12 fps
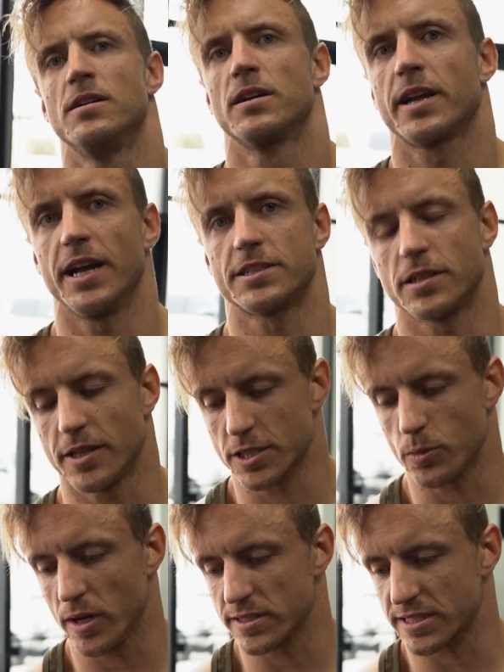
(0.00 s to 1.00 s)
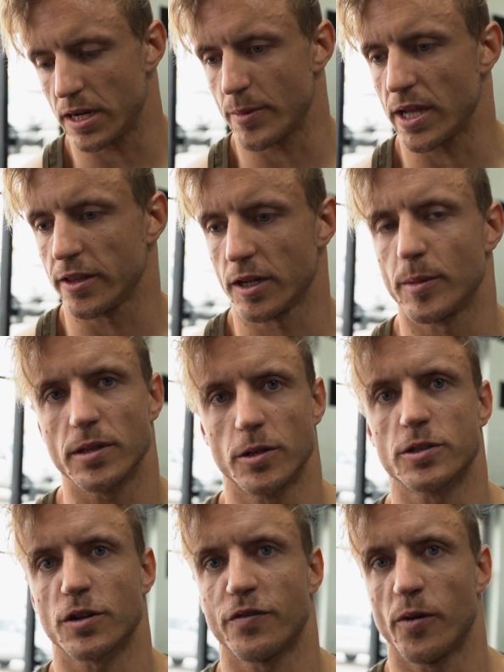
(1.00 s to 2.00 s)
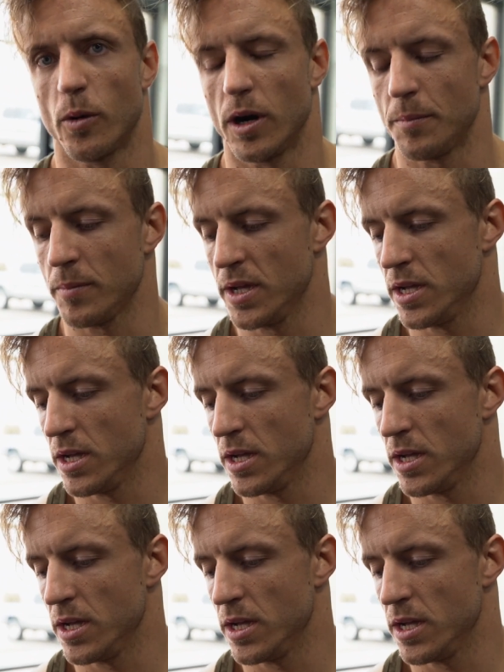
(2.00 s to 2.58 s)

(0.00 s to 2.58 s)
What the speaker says: Okay, so this one's gonna be a little bit looser form.